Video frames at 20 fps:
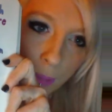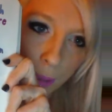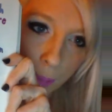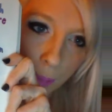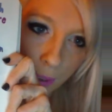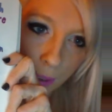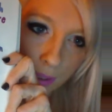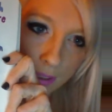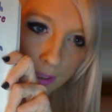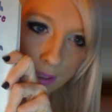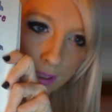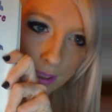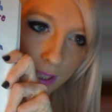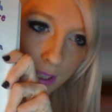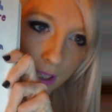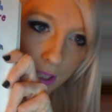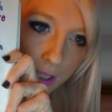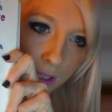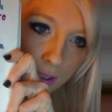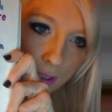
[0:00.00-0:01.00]
2, follow
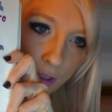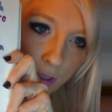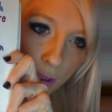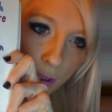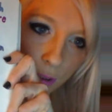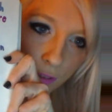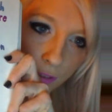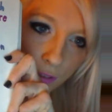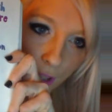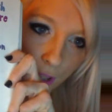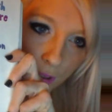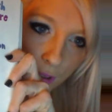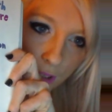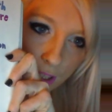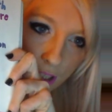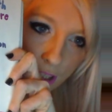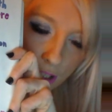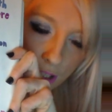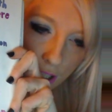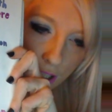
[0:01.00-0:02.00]
the instructions on every
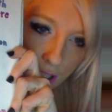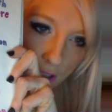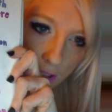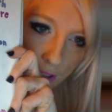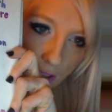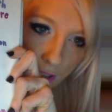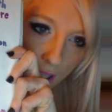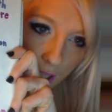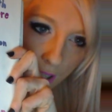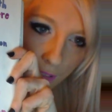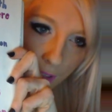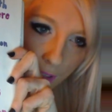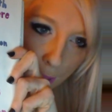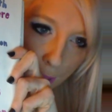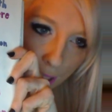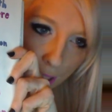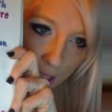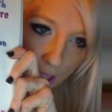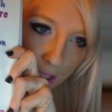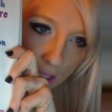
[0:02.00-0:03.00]
page.
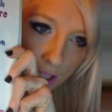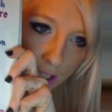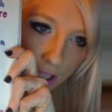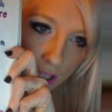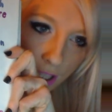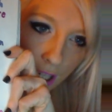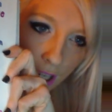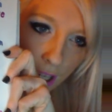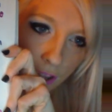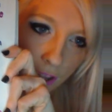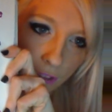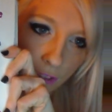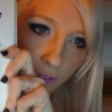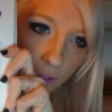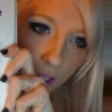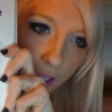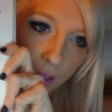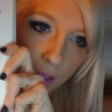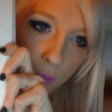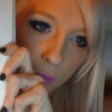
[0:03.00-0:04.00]
3, order is not
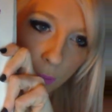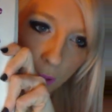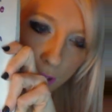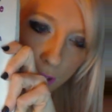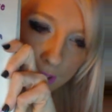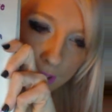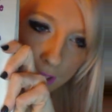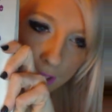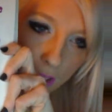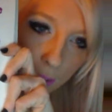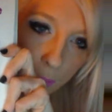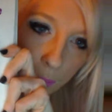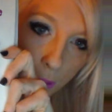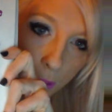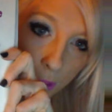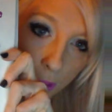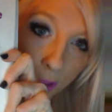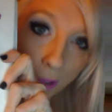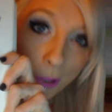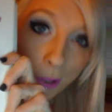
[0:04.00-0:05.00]
important. Oh, okay, so
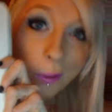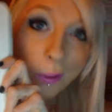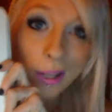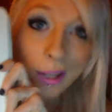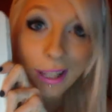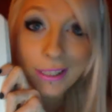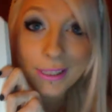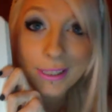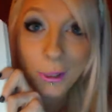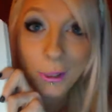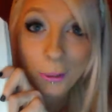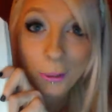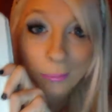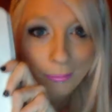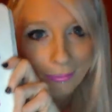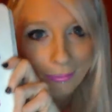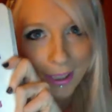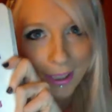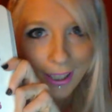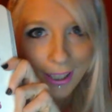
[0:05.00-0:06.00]
I guess it's
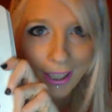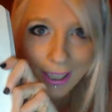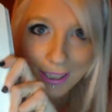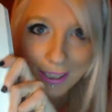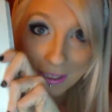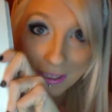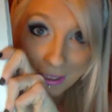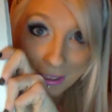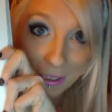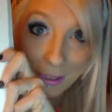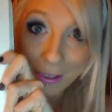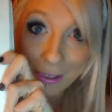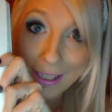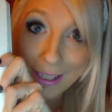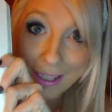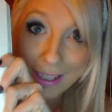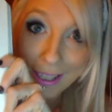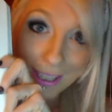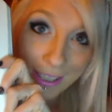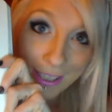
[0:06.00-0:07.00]
alright that I didn't do it in
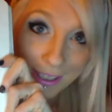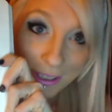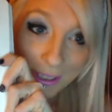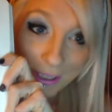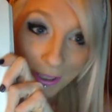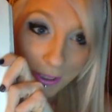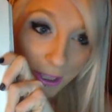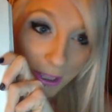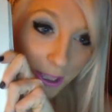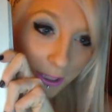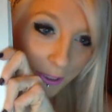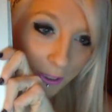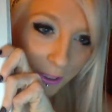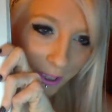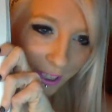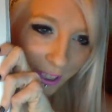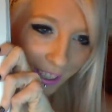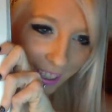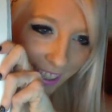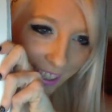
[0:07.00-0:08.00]
order.
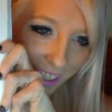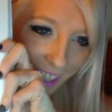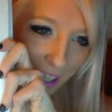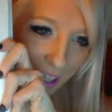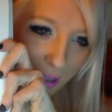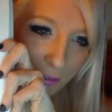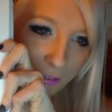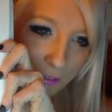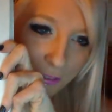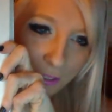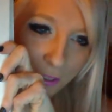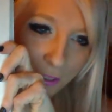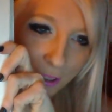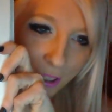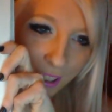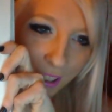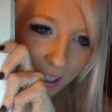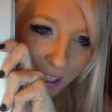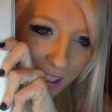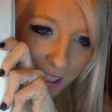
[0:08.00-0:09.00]
4,
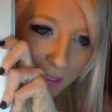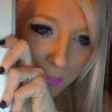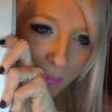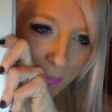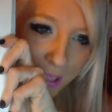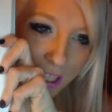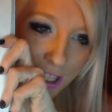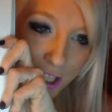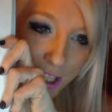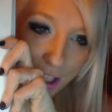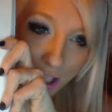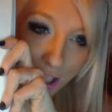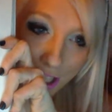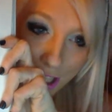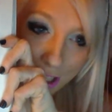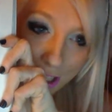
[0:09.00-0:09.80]
instructions are open